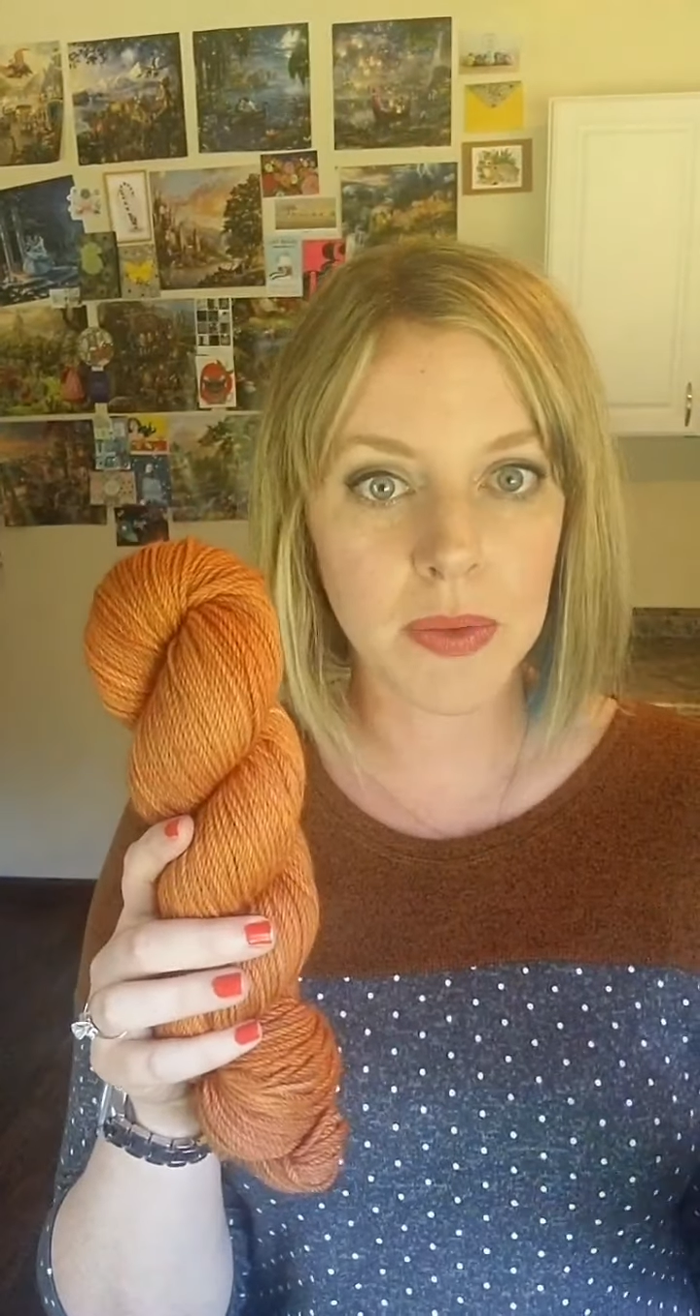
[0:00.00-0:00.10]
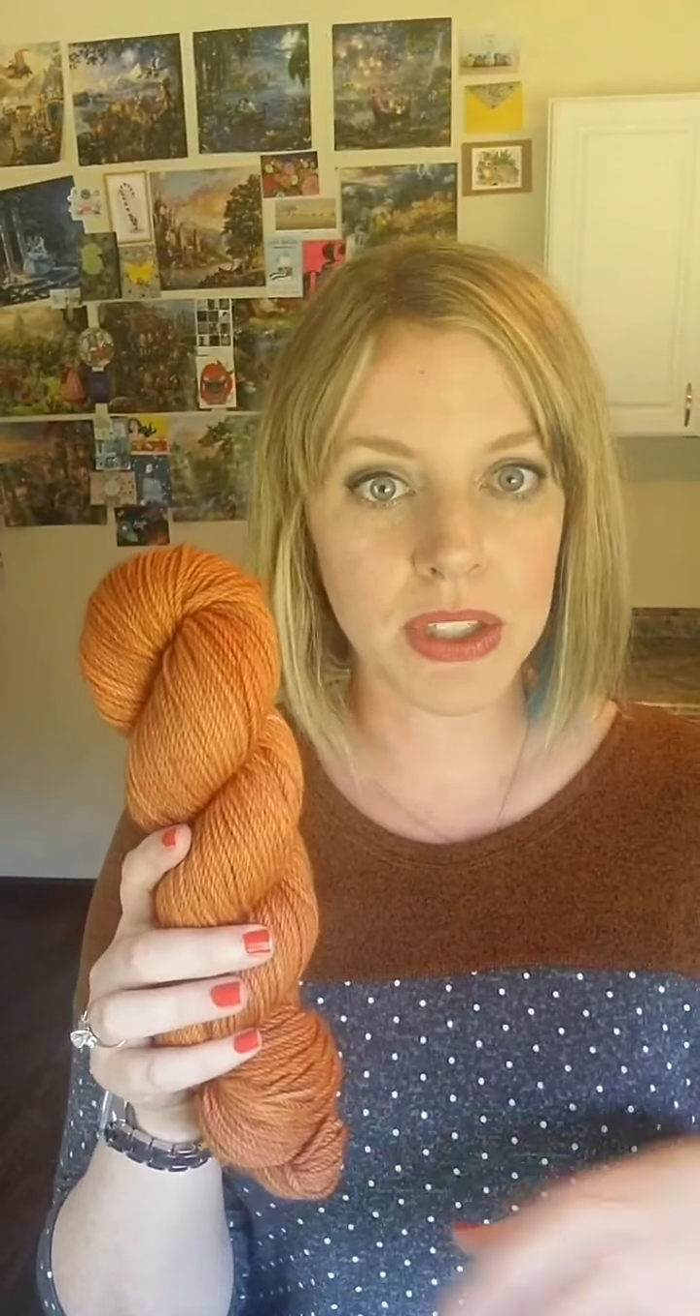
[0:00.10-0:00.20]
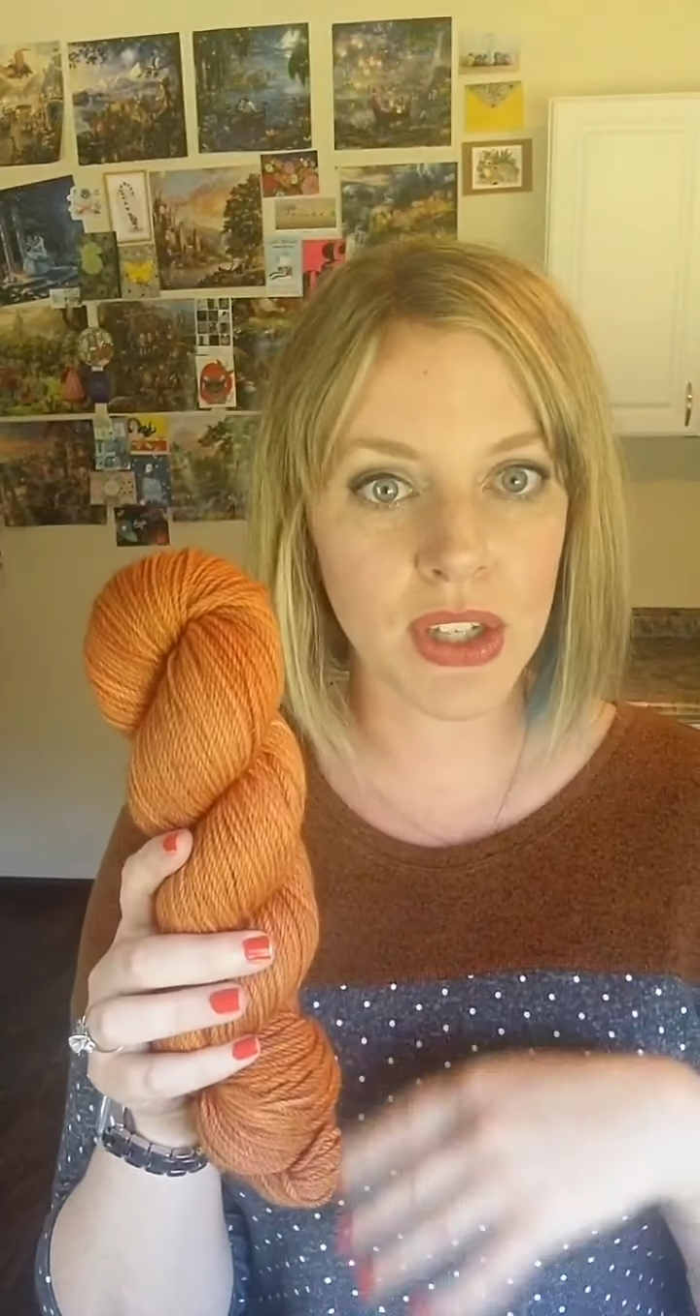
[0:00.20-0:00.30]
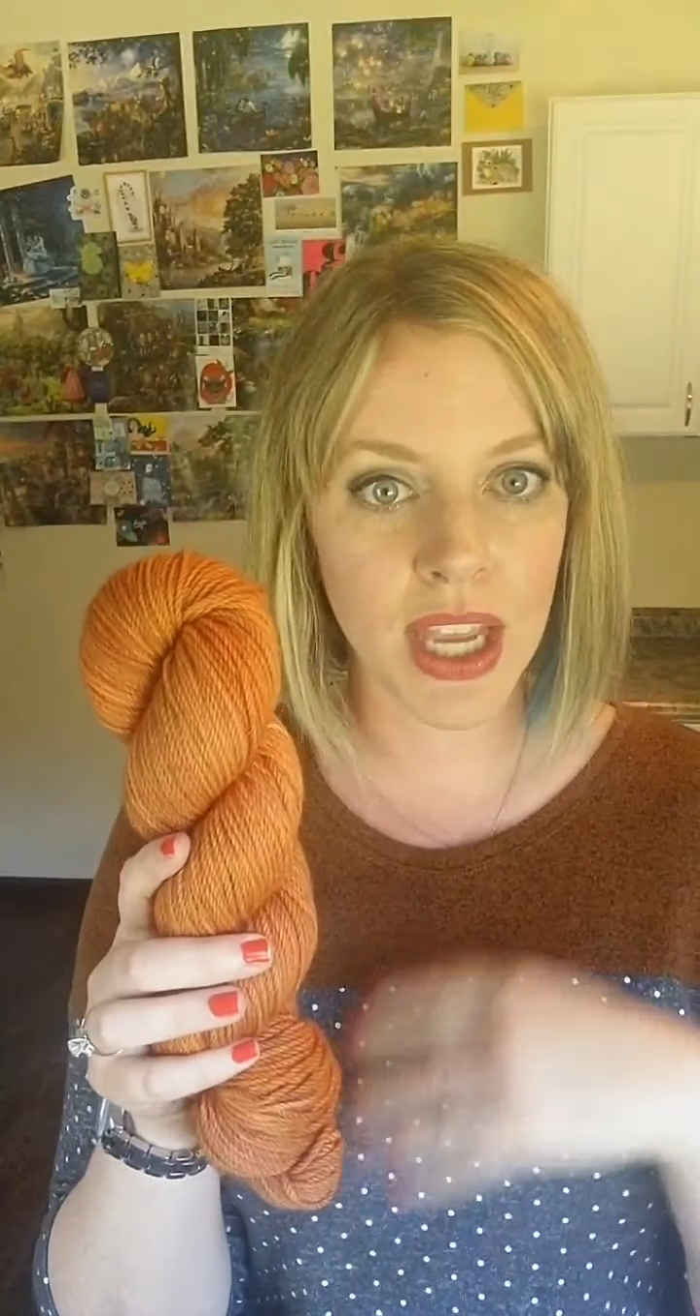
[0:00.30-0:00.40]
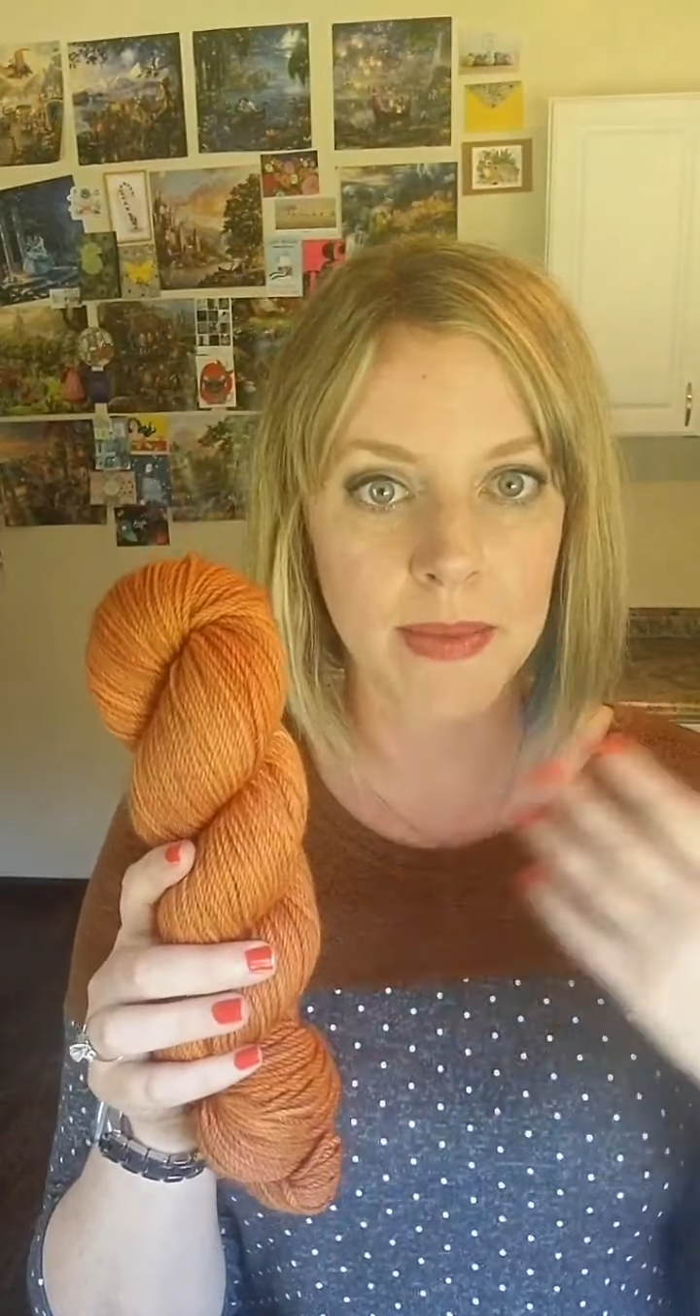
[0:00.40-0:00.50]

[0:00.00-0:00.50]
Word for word: which came